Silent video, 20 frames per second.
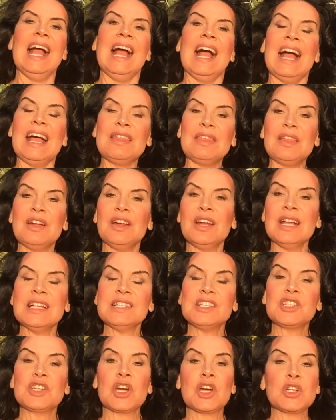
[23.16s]
I thought I'd
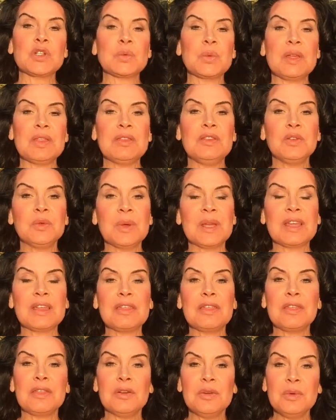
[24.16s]
start with doing
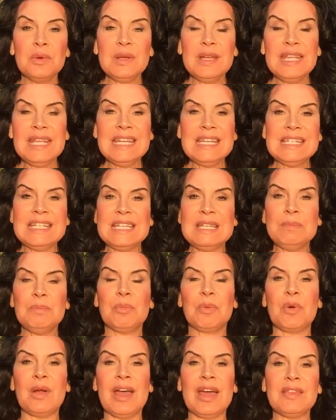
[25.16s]
three deep
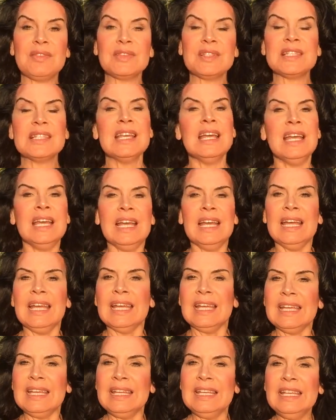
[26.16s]
breaths
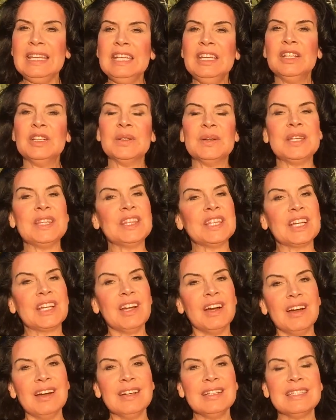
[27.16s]
here in the
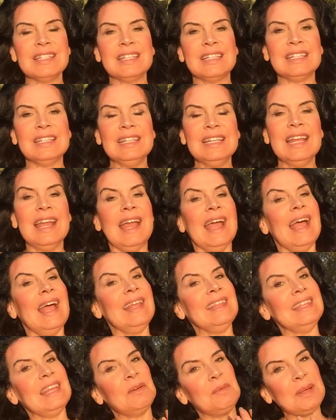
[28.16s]
garden,
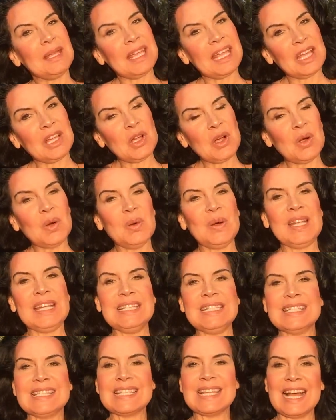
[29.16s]
and then we can go
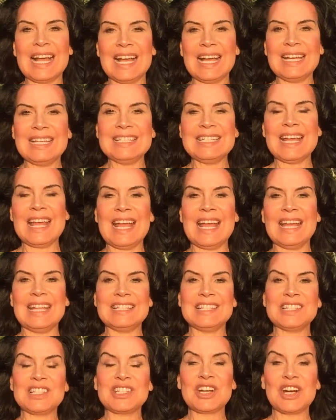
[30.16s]
inside
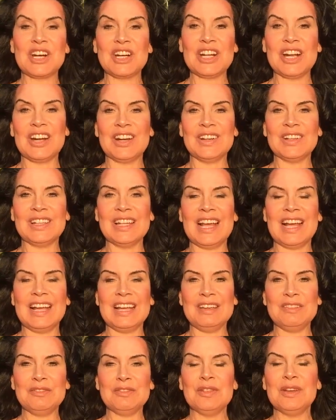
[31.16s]
and start our
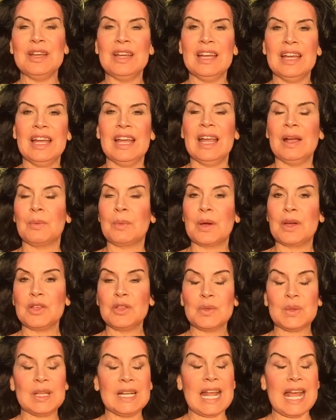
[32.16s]
live where
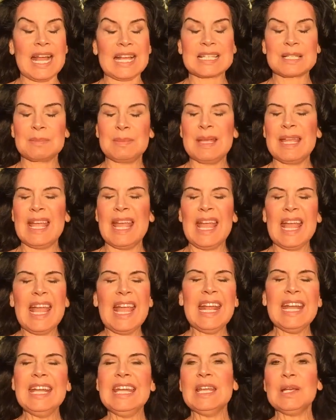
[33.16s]
you can ask me
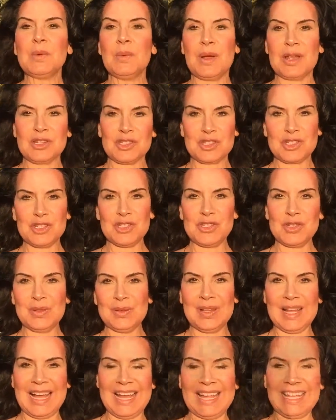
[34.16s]
any questions you
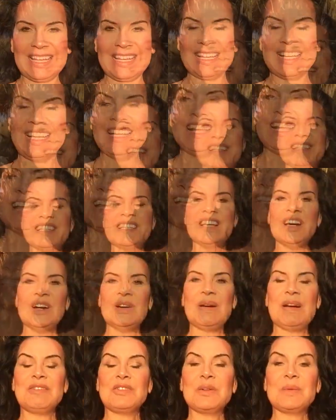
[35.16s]
like.
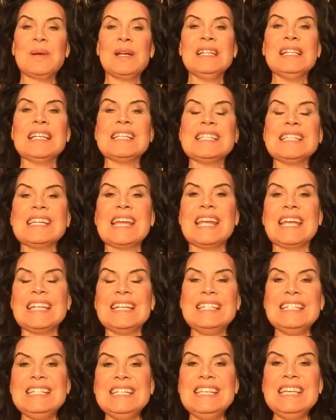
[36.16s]
So everyone, let's take a
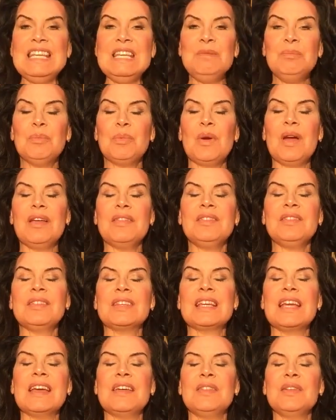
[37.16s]
deep breath
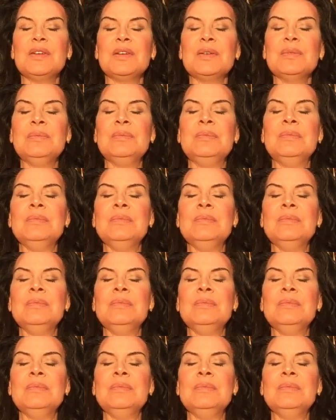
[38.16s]
together.